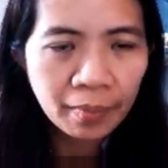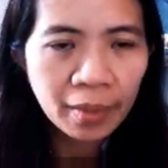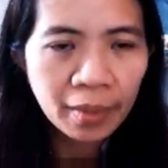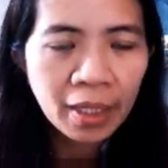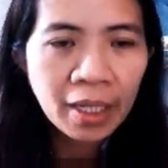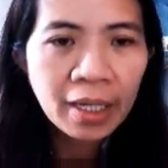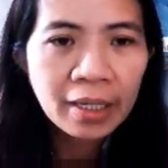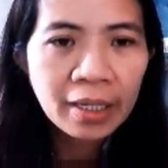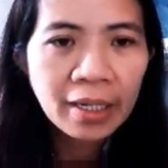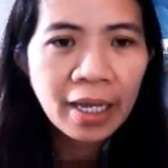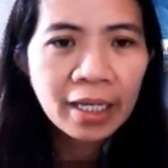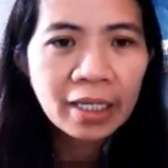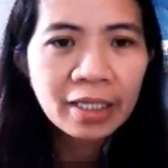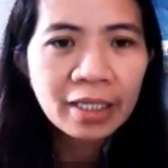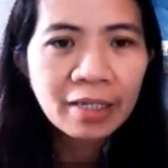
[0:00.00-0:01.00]
Negative
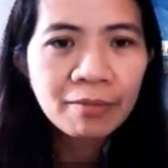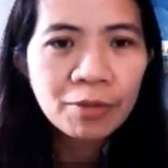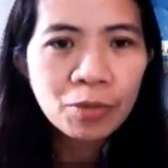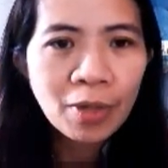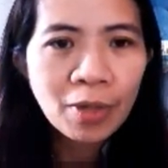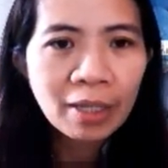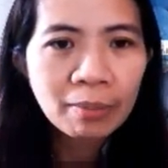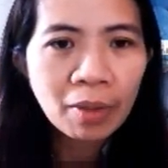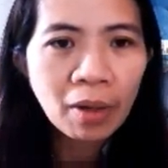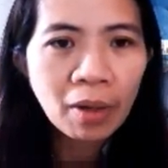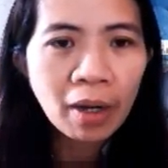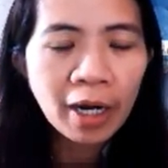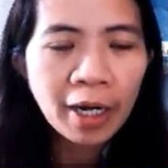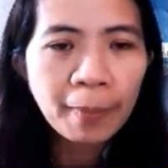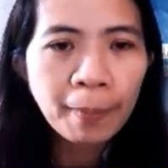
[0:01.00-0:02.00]
12r
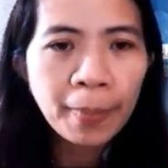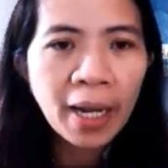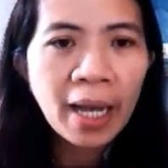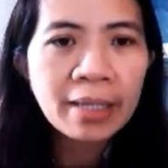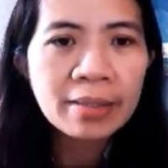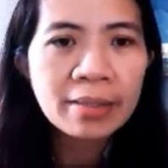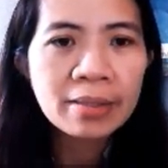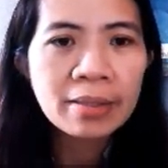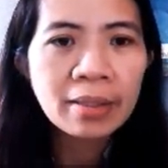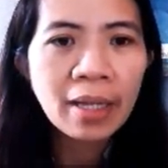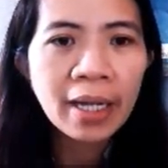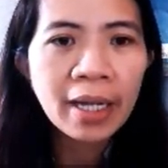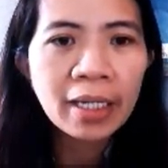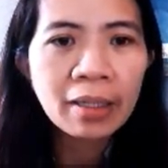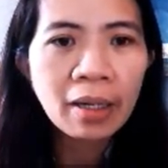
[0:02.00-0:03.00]
plus
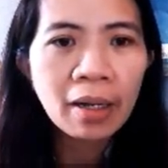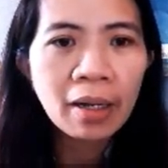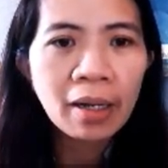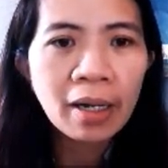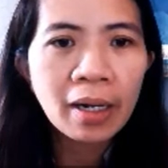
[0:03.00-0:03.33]
9r,